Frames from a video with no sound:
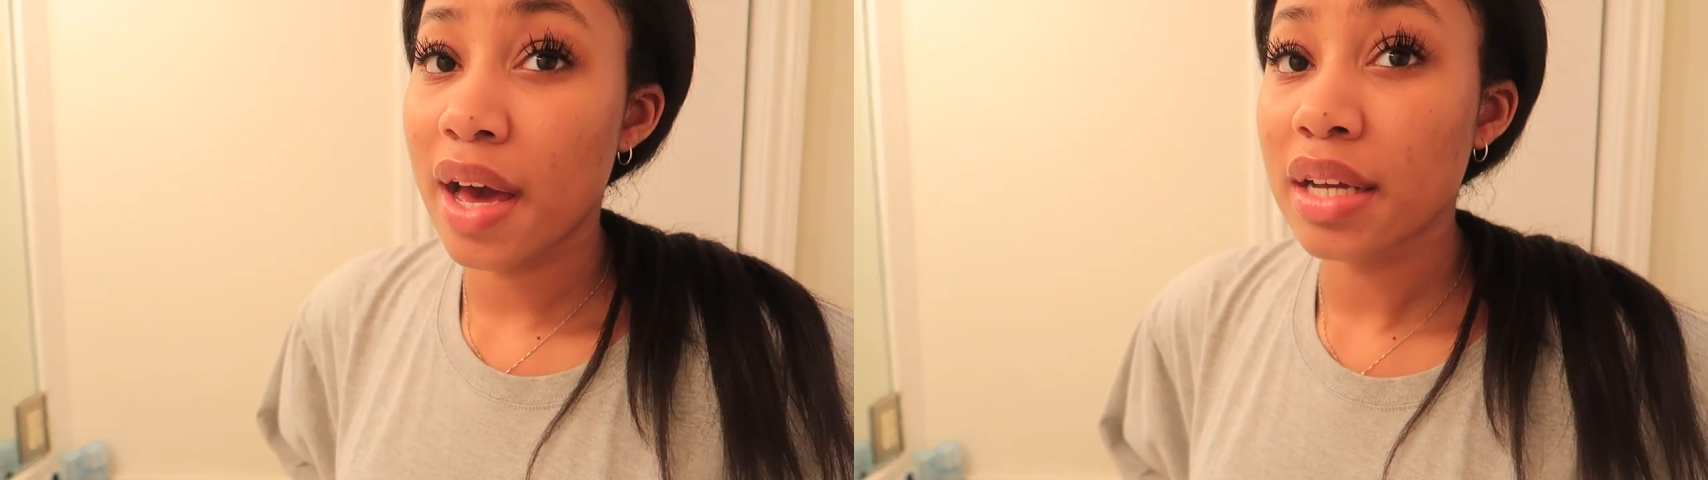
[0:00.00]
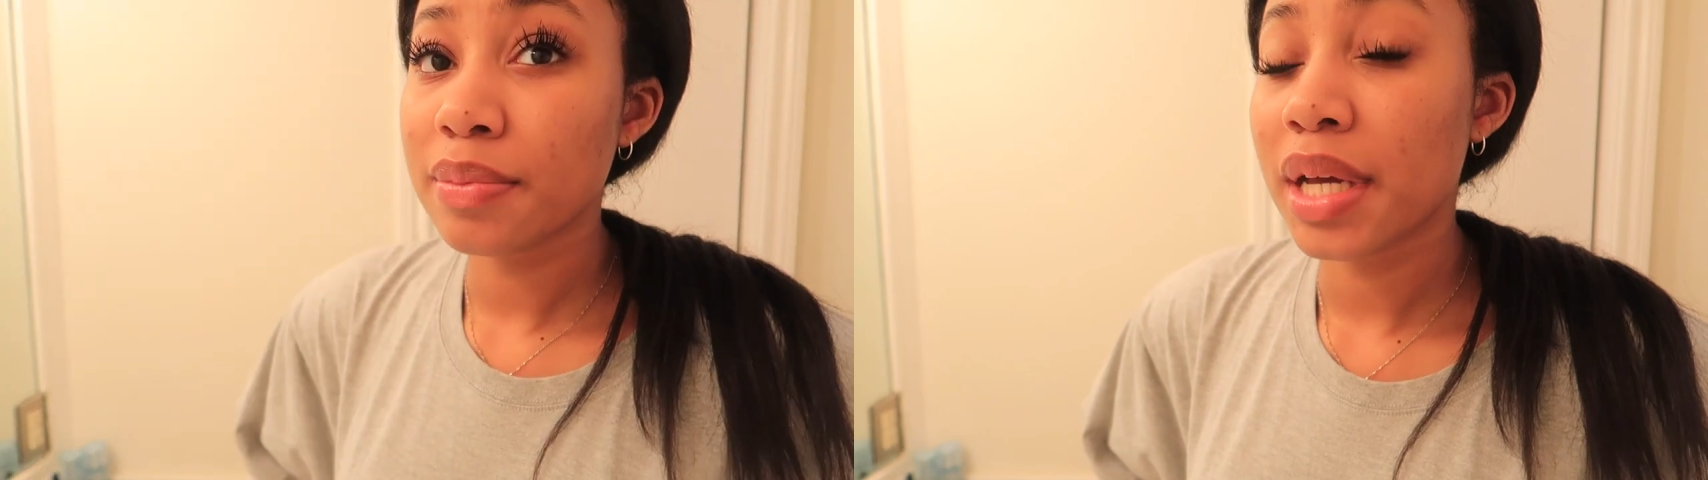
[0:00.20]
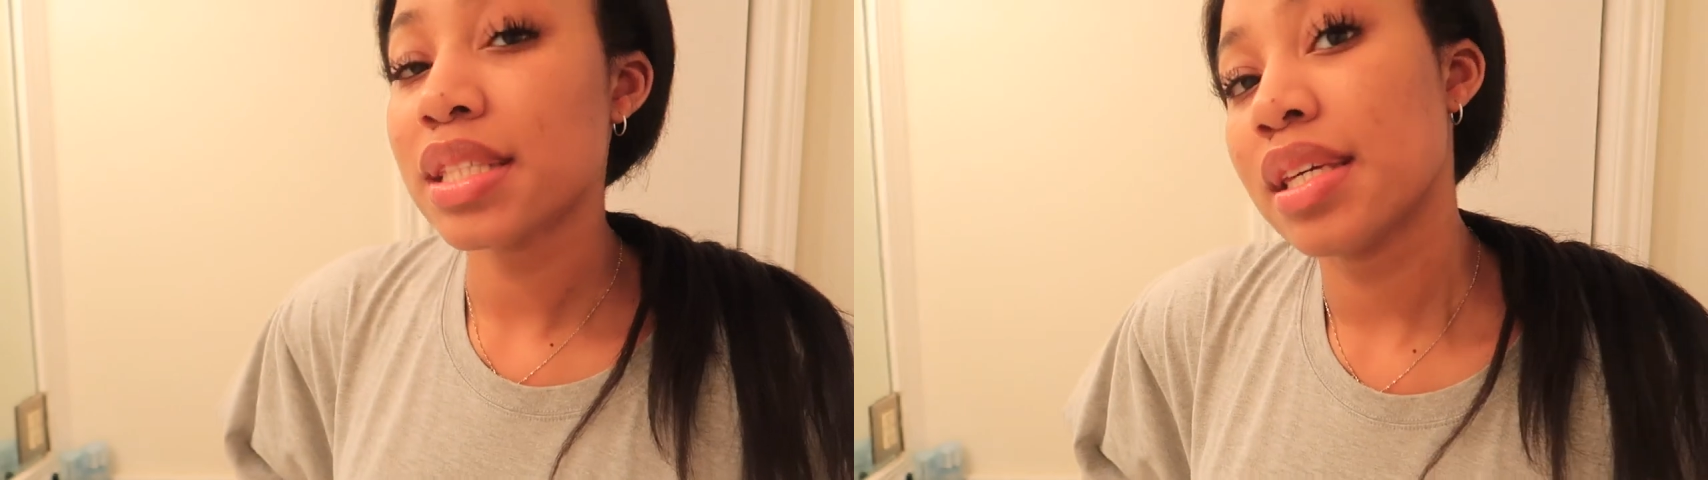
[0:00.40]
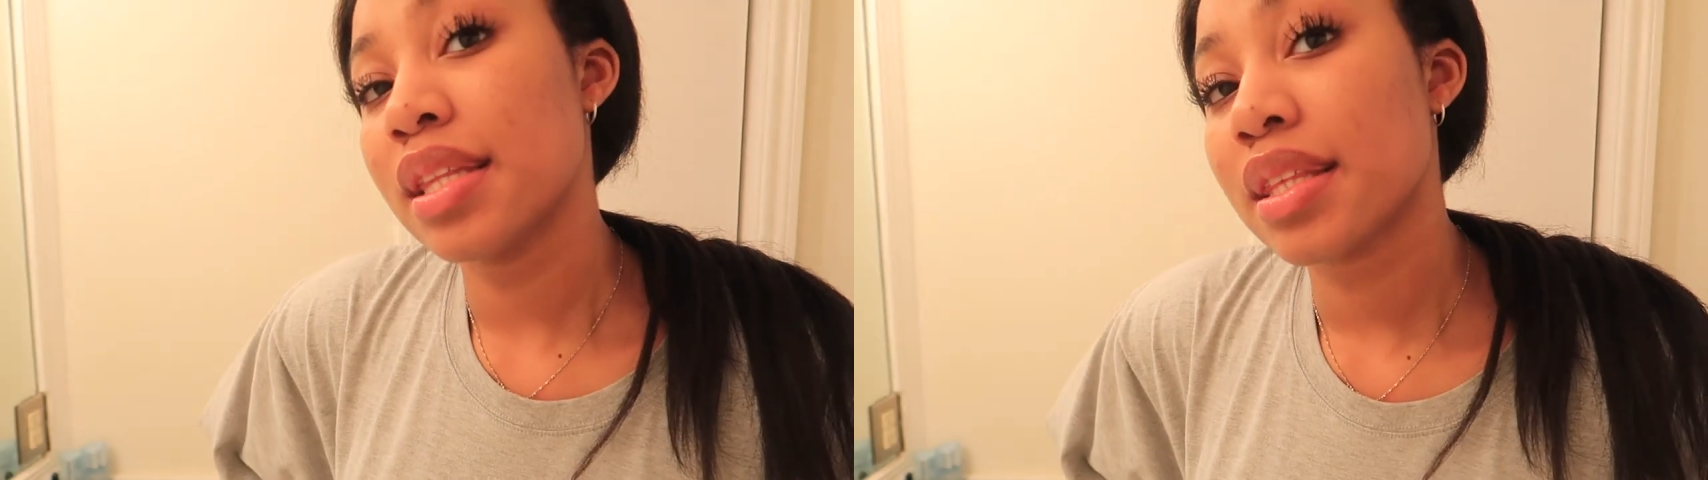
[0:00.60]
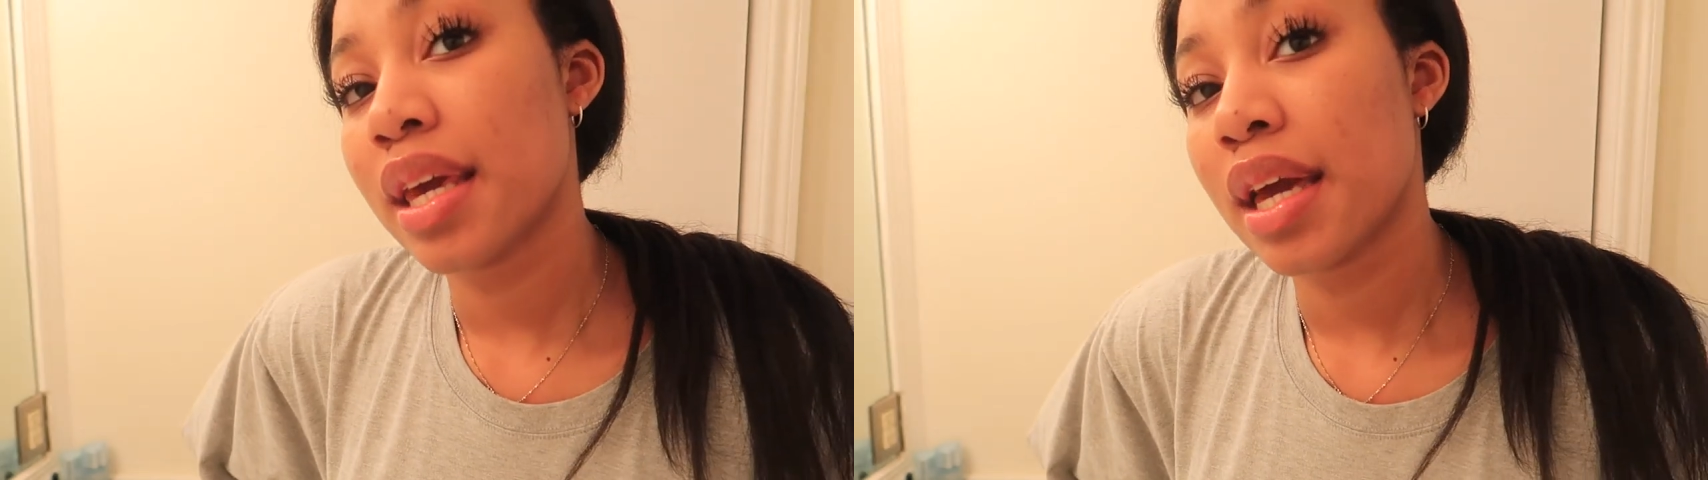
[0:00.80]
fact, my
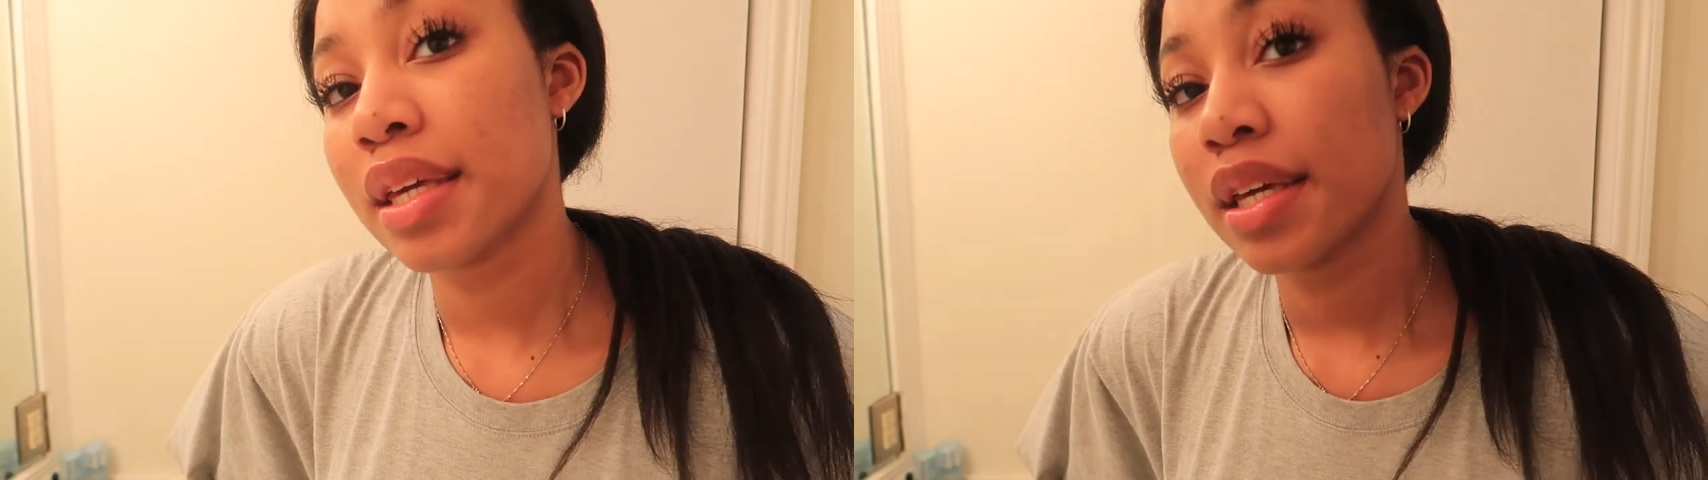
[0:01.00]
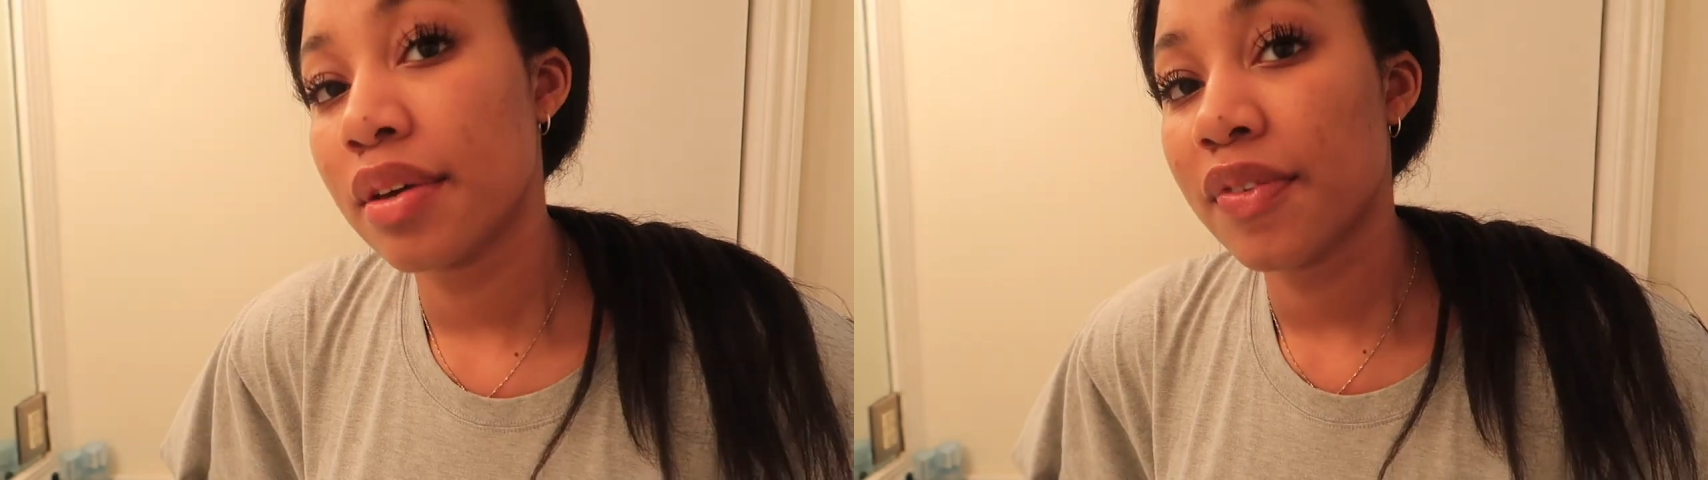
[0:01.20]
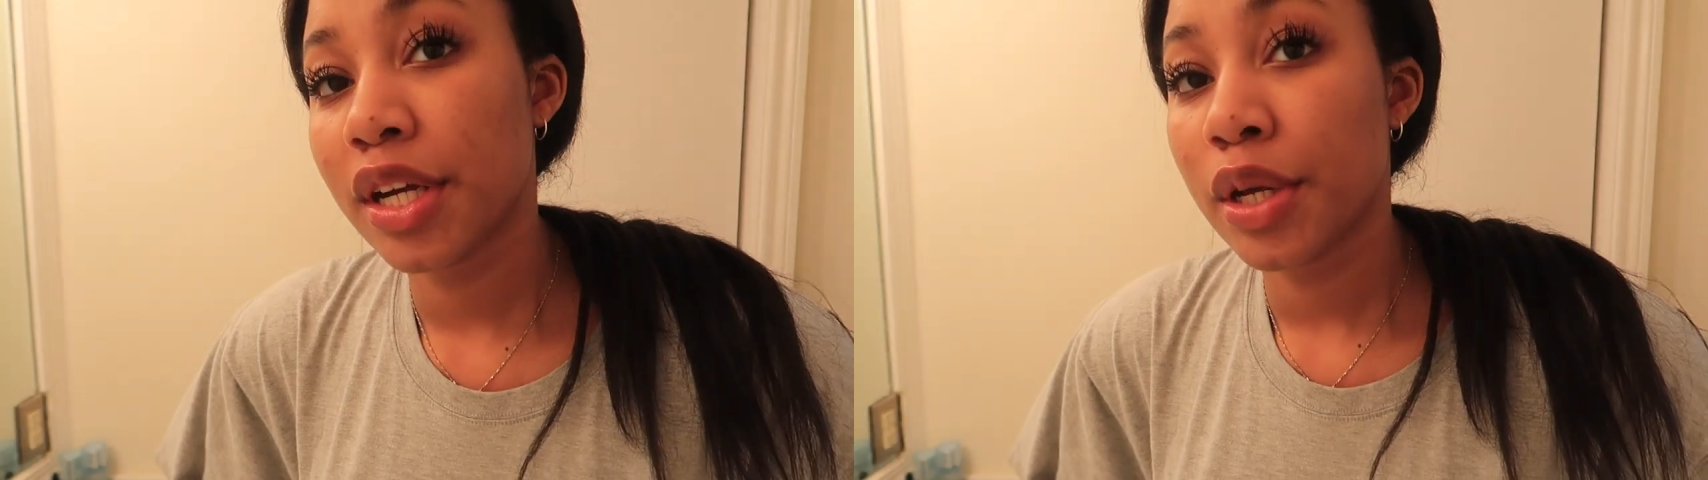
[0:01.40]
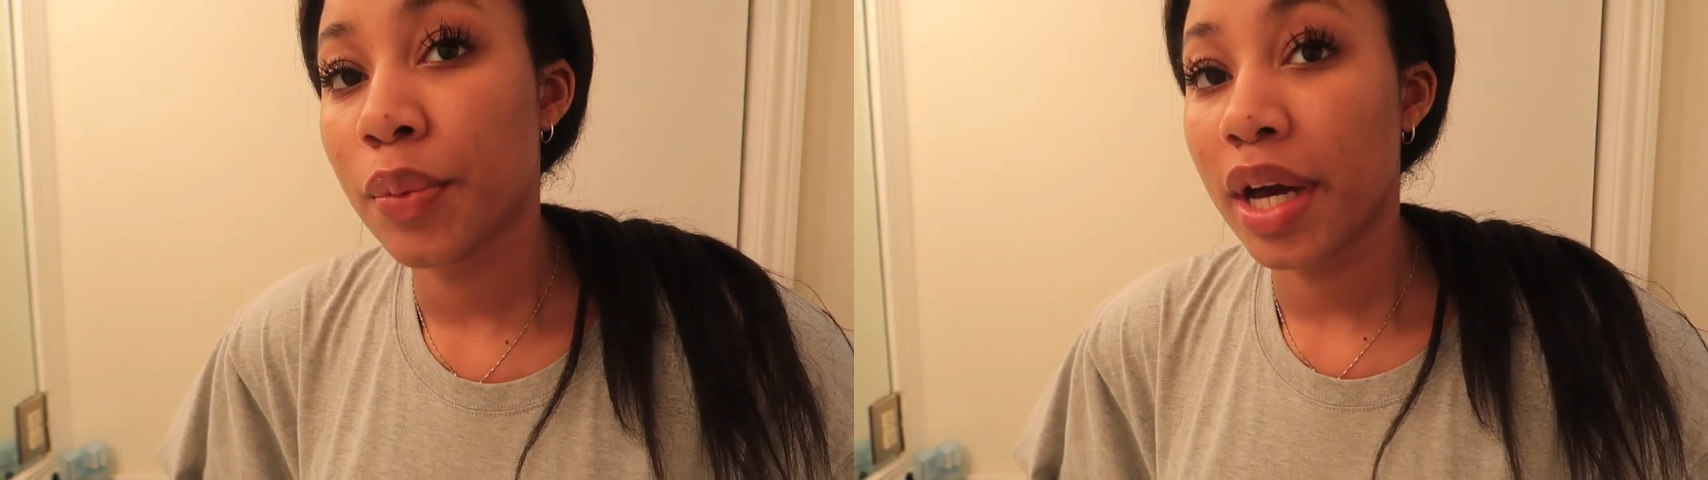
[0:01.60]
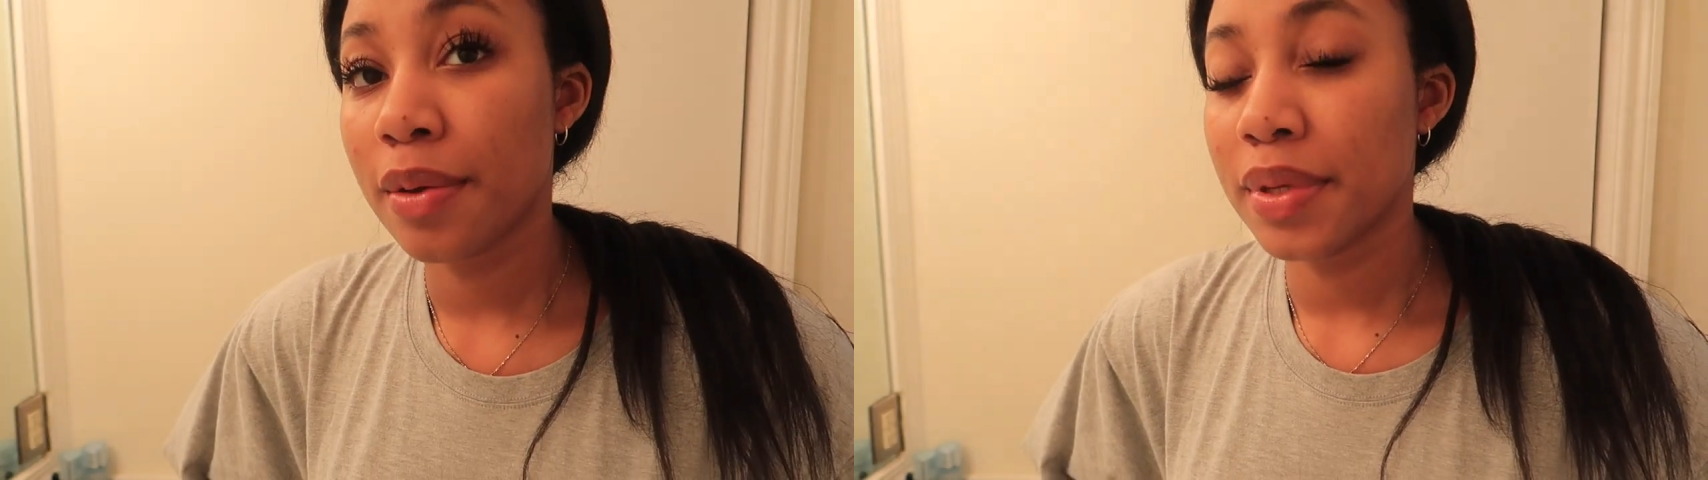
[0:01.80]
teeth can't get very
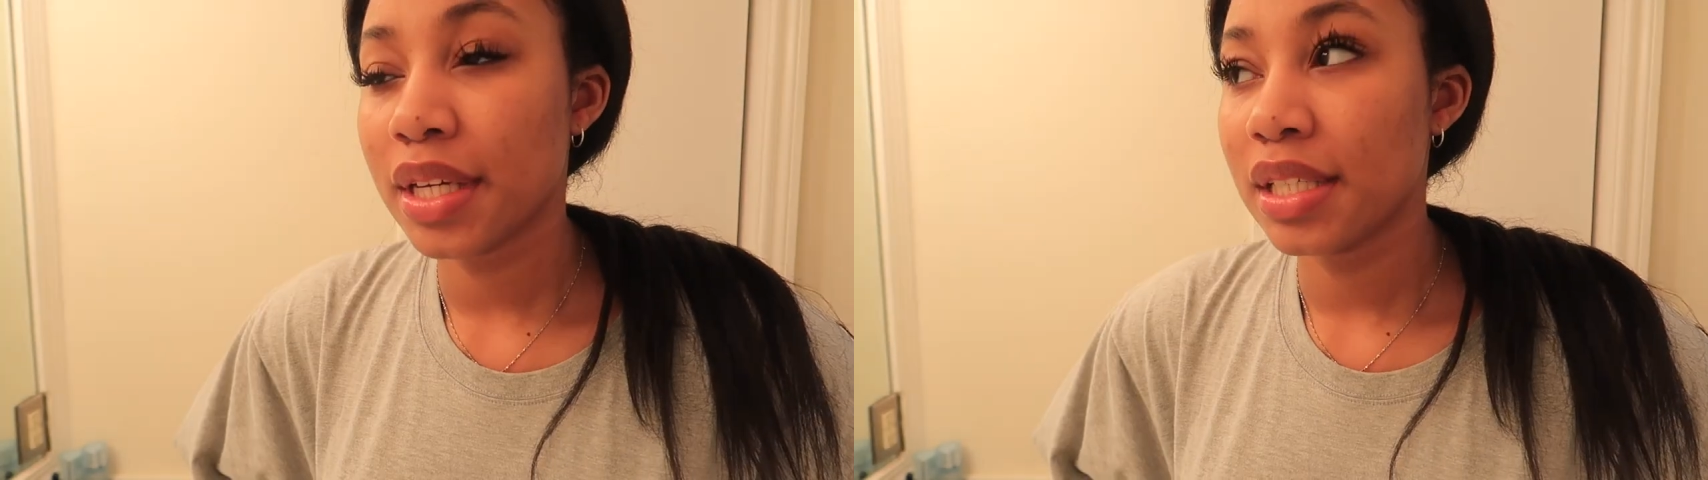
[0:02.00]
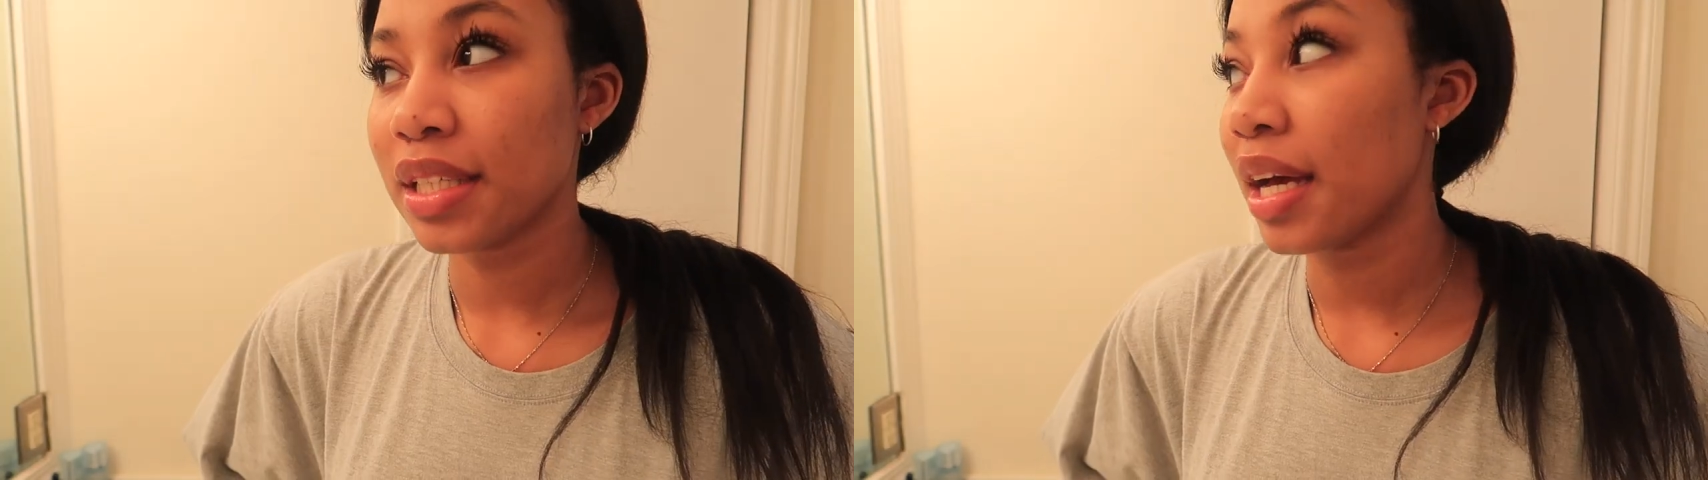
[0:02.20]
white because